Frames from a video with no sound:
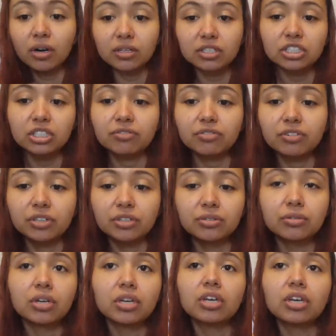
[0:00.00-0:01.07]
this shit for
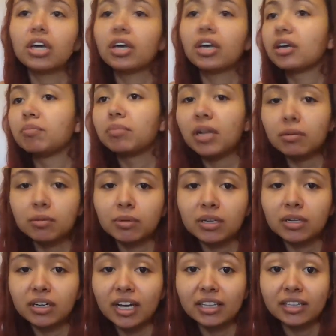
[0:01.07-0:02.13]
you, and blah blah
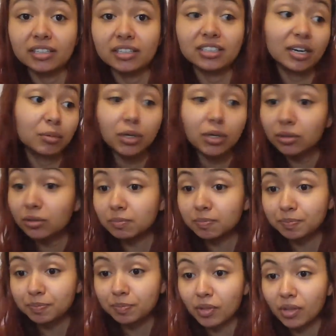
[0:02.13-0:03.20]
blah. And then Tyrone
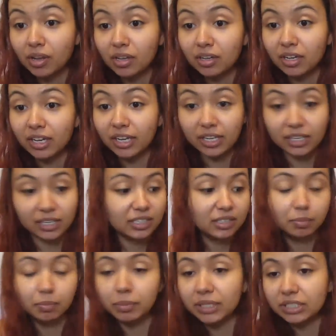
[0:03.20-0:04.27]
and his
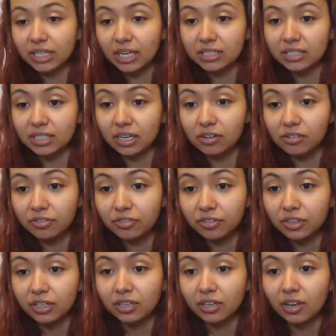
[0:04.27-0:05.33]
bitch ass self
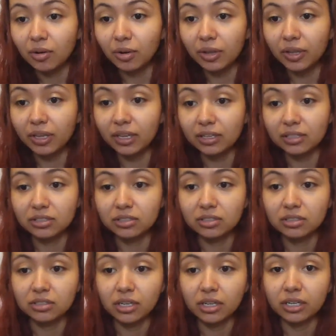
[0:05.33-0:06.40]
is
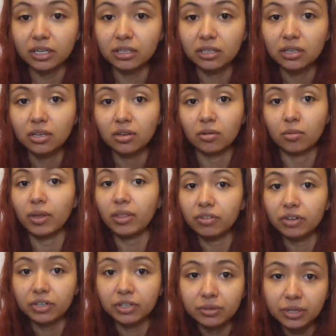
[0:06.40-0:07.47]
just like, why the
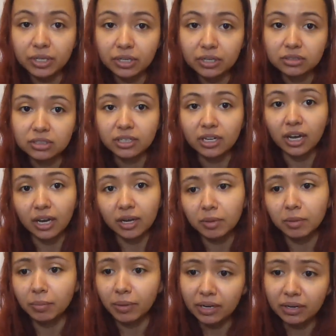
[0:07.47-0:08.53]
fuck are you here? It's like, I'm
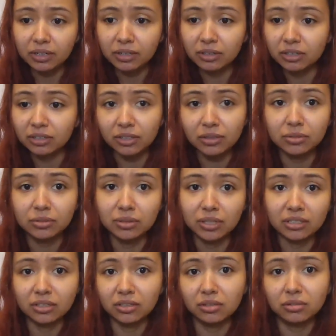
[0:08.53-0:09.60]
the better you.
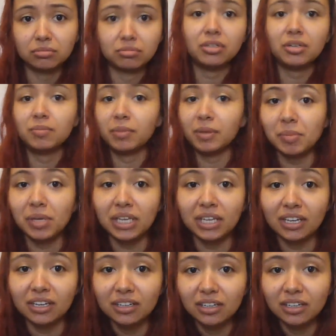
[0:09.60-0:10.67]
Like, you couldn't be
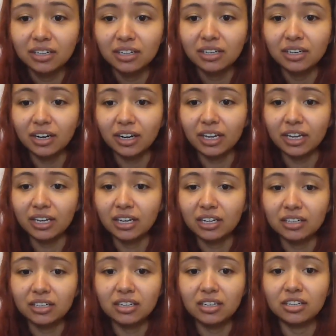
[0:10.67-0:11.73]
me,
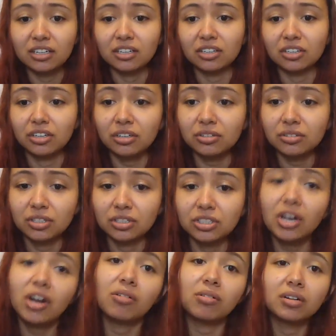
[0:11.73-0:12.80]
and you're the
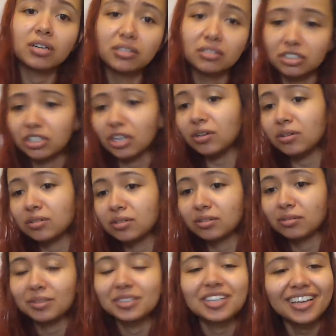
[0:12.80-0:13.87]
joke,
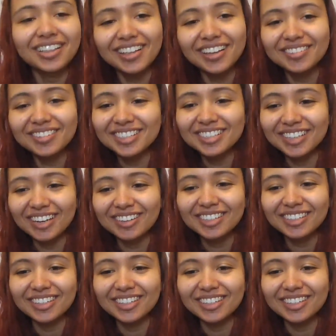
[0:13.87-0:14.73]
which I thought was such a